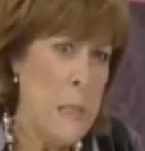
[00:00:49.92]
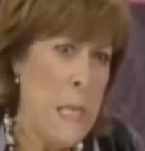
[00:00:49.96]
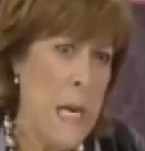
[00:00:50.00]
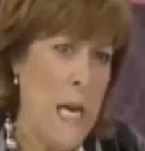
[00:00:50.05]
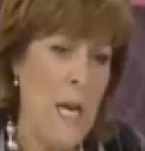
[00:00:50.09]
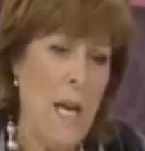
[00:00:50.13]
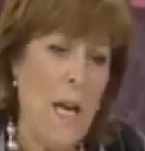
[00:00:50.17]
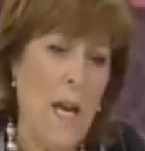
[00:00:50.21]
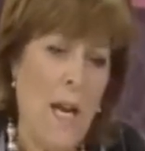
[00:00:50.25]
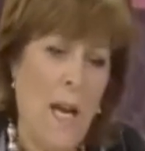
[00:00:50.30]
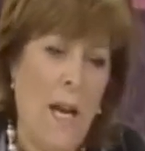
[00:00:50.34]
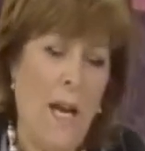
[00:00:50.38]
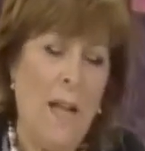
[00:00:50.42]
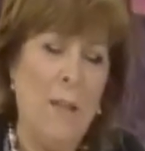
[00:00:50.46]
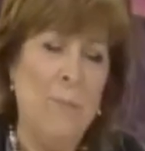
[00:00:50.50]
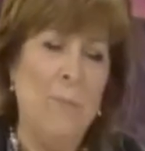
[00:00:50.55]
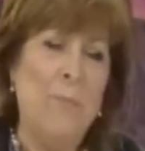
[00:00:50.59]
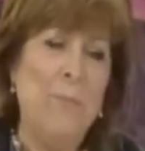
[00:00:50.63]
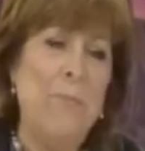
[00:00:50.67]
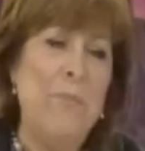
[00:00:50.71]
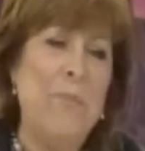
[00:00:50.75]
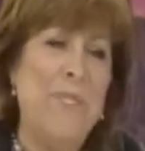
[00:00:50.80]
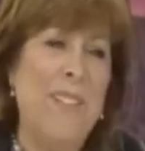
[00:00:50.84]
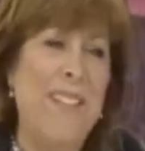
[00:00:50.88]

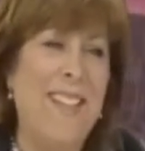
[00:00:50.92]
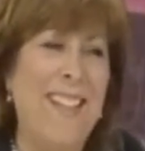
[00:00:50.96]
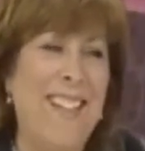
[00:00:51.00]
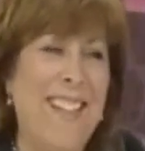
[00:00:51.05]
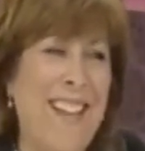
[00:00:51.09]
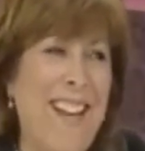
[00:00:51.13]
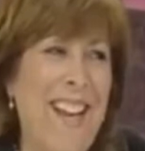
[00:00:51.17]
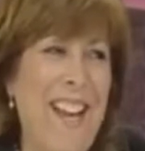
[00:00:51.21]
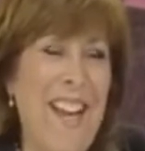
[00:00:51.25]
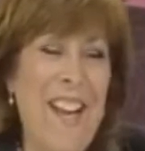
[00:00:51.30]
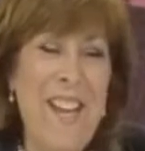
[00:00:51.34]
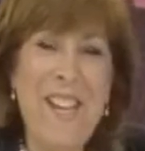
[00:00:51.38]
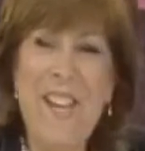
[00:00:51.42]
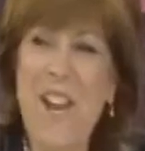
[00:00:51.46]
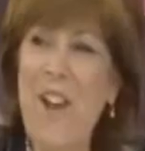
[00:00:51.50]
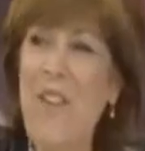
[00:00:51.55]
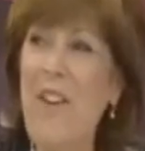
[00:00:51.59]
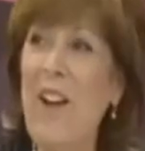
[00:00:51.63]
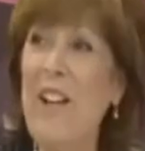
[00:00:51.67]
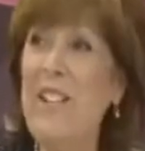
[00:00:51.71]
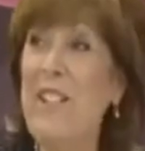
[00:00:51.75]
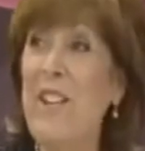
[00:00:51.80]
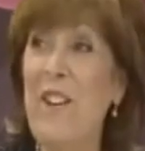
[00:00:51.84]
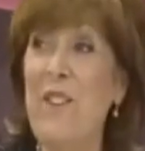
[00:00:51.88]
No,
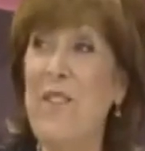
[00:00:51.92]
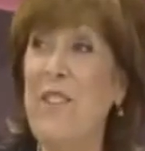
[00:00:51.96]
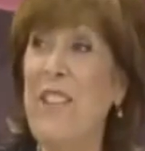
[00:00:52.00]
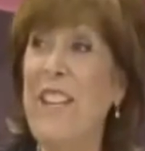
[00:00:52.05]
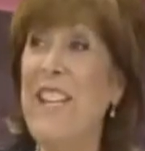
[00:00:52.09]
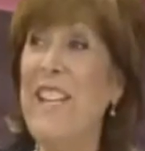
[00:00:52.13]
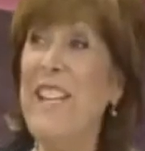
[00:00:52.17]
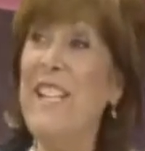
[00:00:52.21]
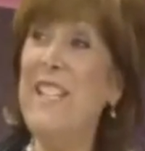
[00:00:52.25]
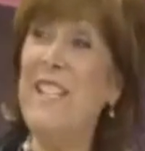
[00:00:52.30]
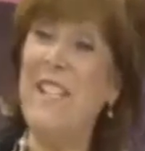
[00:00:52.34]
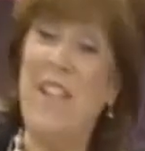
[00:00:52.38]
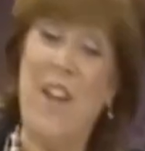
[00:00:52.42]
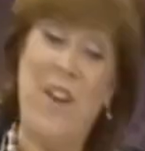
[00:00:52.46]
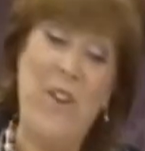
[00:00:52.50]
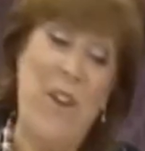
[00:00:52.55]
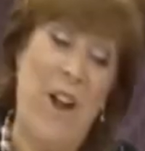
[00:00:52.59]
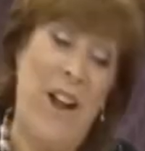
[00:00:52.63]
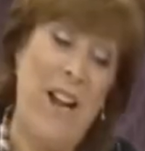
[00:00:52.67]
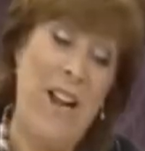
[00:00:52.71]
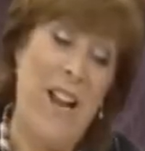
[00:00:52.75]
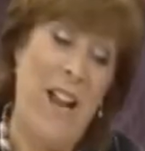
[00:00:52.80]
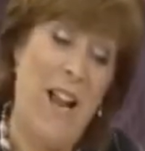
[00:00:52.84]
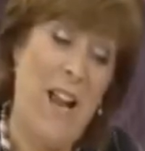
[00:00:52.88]
I don't think it is, though.
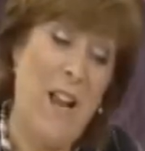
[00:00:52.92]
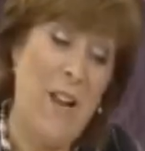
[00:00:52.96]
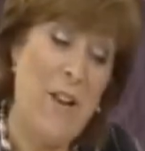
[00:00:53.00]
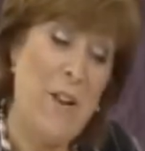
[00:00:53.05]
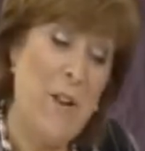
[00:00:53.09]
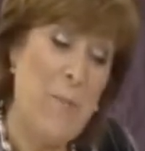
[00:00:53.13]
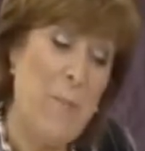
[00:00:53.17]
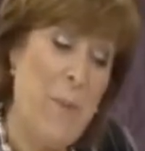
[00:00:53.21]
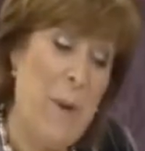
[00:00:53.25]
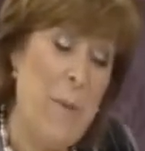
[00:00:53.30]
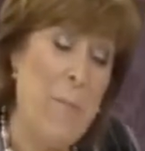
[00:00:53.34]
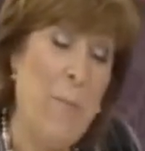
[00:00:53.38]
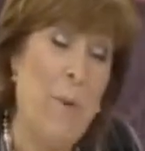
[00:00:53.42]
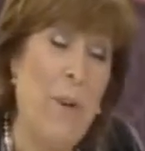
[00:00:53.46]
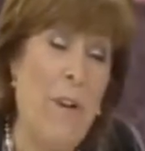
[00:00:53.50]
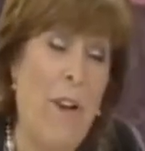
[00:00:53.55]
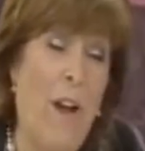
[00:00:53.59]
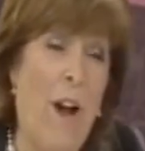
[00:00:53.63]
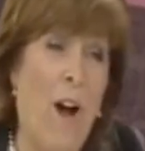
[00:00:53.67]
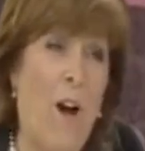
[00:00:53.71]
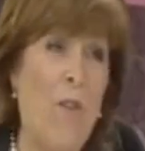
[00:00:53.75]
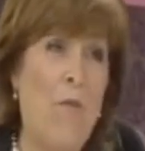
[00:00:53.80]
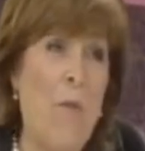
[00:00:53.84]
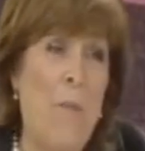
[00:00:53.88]
And people
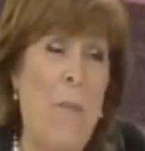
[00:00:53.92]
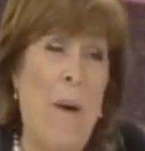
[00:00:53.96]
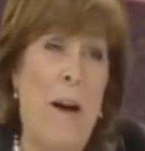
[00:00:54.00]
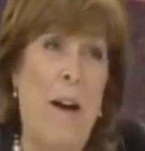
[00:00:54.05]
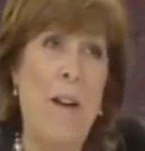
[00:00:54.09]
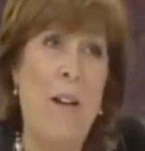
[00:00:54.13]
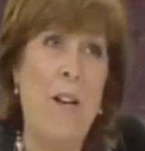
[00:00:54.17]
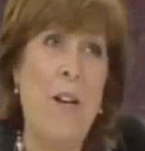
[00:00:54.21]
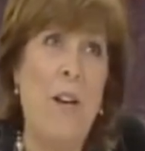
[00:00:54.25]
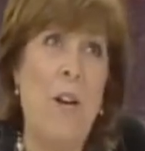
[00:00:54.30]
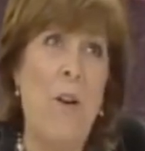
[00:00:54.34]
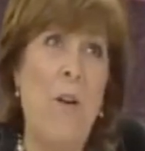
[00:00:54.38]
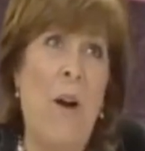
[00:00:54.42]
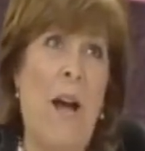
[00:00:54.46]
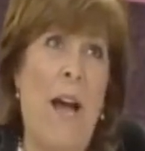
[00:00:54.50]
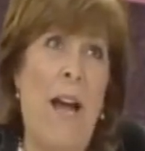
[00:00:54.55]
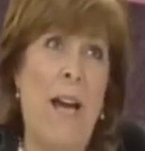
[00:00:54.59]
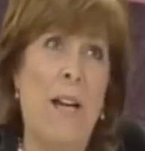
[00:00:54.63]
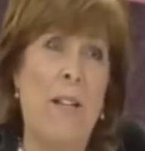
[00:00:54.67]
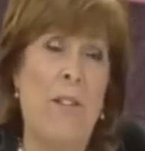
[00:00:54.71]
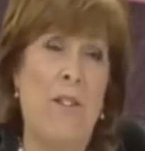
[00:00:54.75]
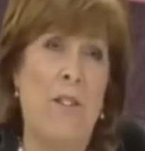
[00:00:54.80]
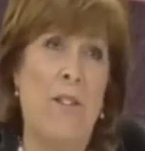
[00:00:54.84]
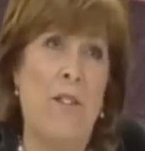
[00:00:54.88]
laugh about, you know,
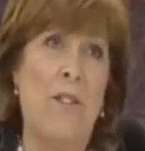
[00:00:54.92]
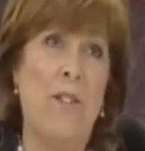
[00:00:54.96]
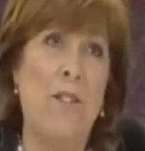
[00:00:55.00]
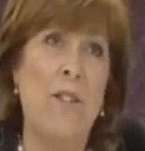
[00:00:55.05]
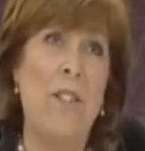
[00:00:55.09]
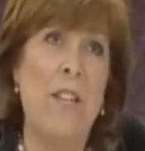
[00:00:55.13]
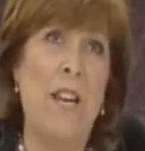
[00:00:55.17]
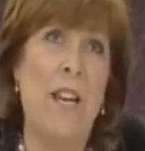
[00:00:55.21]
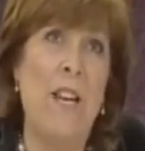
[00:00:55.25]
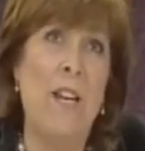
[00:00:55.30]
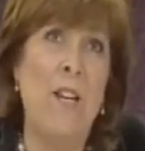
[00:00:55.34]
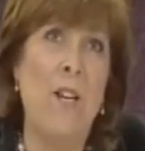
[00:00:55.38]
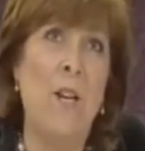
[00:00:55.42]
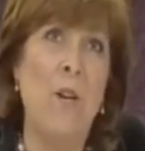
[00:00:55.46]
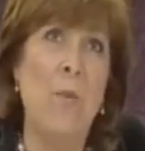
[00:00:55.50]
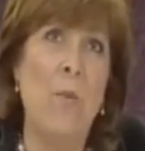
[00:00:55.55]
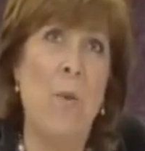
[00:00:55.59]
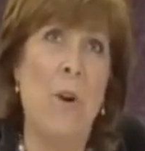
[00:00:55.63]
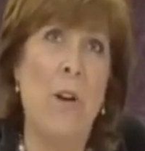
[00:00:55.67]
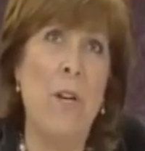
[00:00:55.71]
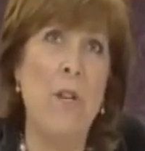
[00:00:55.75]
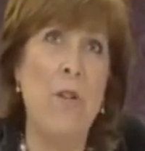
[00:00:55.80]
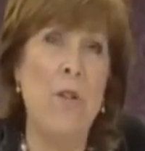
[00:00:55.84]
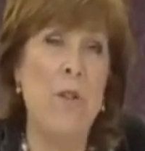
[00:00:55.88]
actors and say, you know,
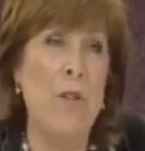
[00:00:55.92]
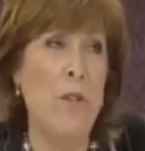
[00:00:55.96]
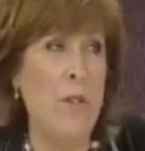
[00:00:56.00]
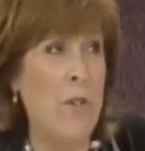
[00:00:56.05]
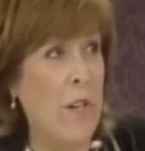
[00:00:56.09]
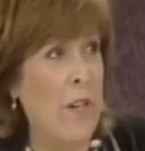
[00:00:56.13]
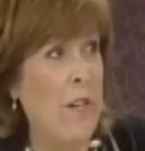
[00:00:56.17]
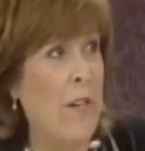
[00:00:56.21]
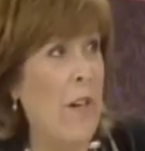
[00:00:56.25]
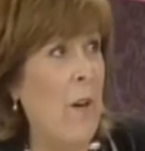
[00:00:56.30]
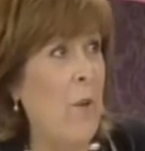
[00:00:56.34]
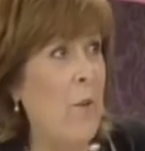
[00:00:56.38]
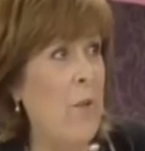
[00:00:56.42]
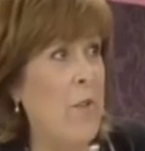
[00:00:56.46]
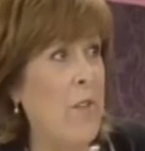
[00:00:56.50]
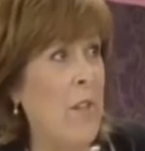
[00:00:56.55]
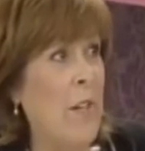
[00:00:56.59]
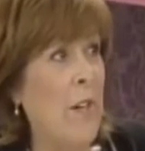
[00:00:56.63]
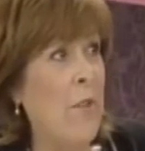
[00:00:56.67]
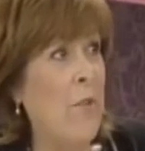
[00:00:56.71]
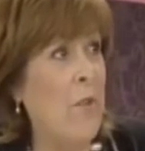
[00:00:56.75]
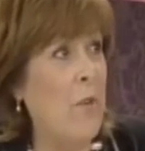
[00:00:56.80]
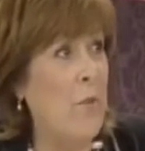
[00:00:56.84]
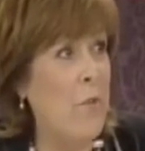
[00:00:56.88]
why do you do it? And they always
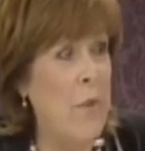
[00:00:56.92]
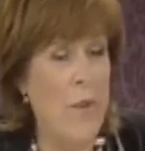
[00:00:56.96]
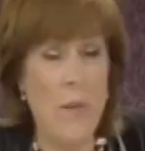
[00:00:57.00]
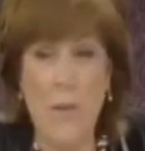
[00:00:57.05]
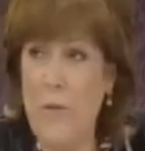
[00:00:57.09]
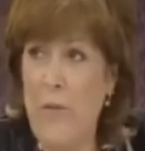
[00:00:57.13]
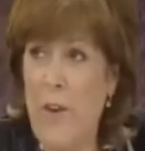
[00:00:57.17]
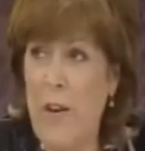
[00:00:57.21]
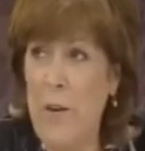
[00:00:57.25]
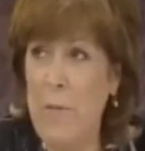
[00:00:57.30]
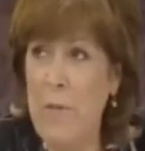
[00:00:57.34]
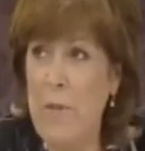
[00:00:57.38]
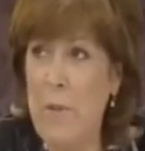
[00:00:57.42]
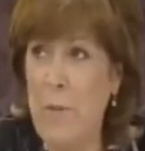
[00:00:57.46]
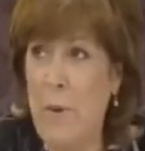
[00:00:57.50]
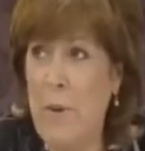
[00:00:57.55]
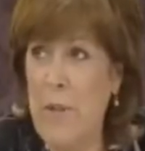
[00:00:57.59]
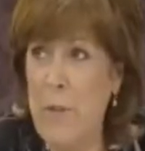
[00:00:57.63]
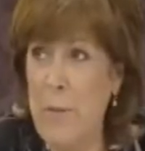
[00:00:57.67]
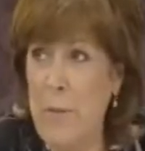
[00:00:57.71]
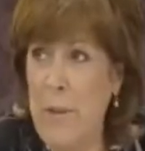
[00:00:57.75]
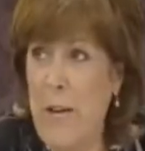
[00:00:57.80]
think of the rich, famous ones.